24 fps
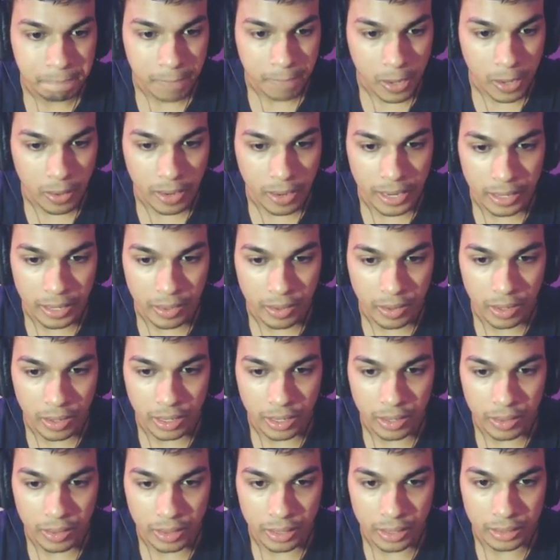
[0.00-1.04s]
Alright,
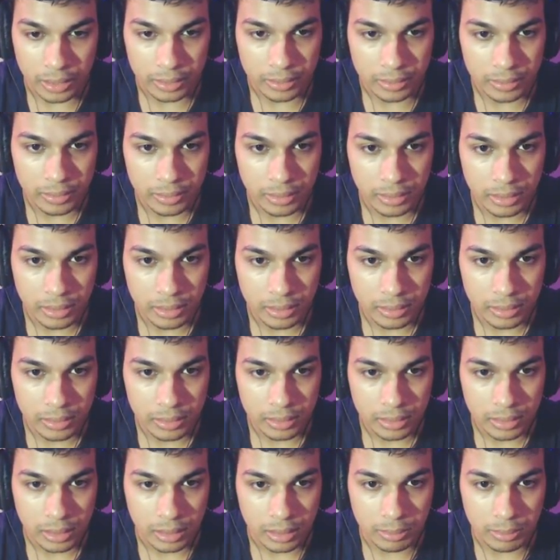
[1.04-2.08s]
alright, alright.
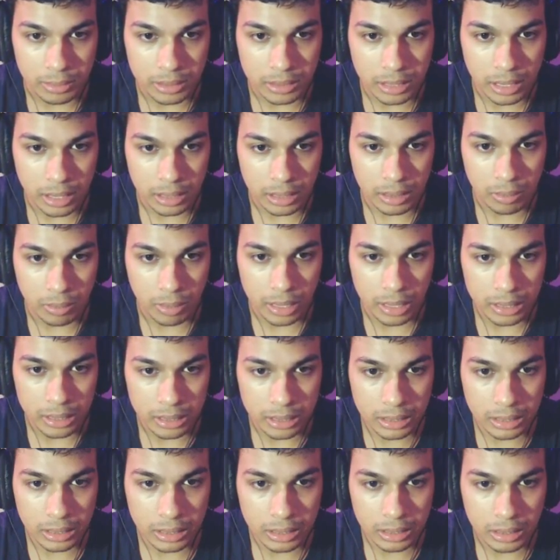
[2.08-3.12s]
Let me take the rest.
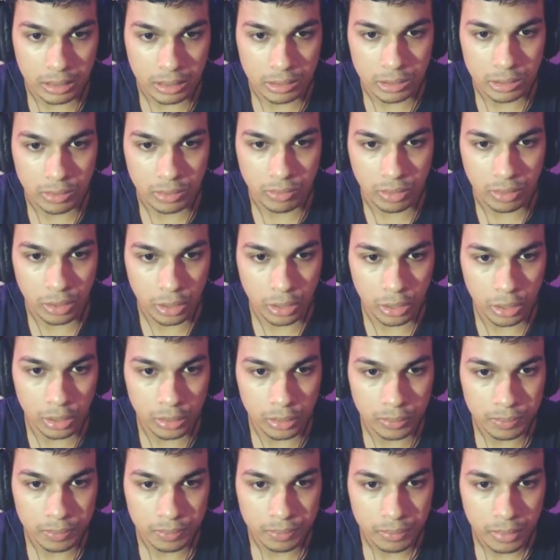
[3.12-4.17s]
That's the herd.
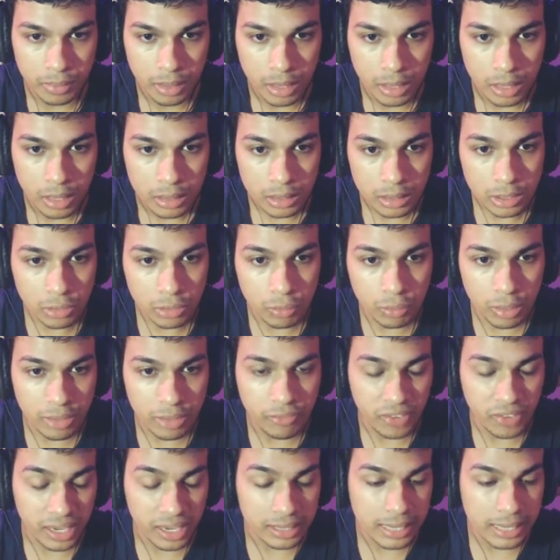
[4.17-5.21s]
This is really
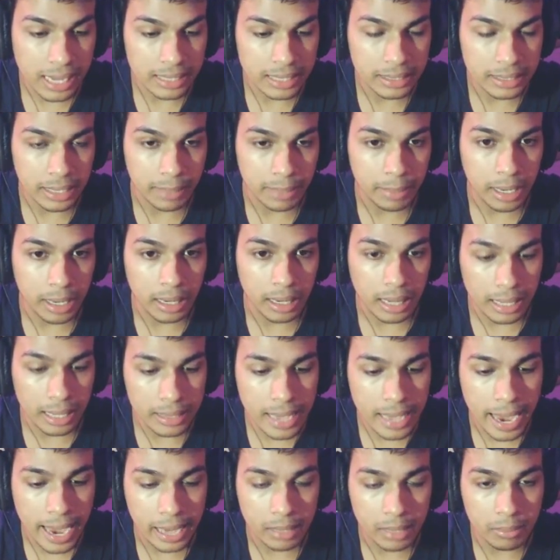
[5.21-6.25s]
fantastic. I mean, I like
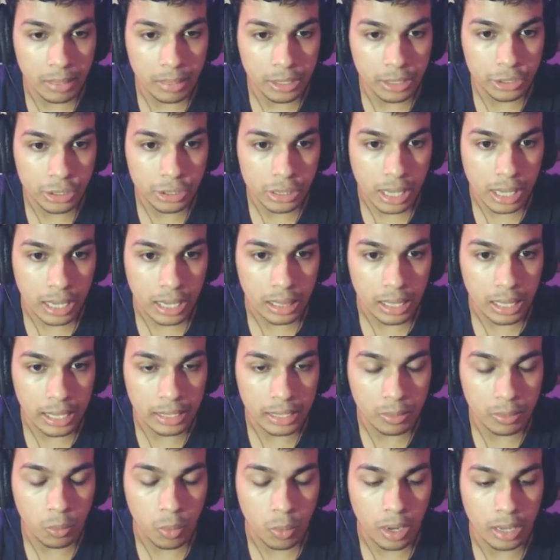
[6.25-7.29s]
the animations. I
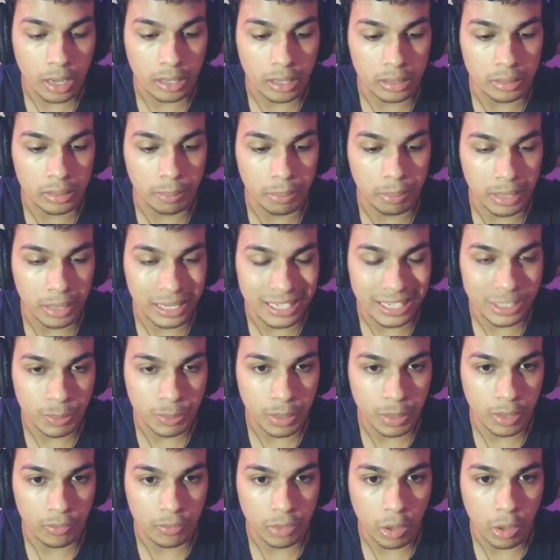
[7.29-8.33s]
like where the
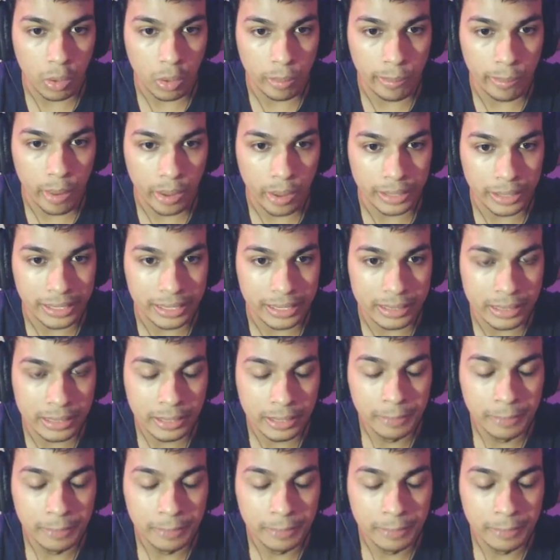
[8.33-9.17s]
placement of the whole body is.